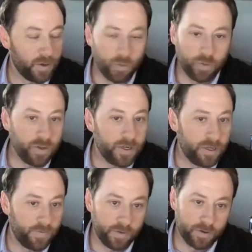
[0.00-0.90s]
a really
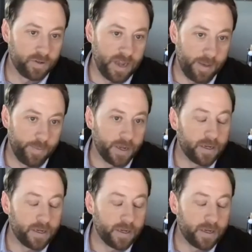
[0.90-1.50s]
difficult topic.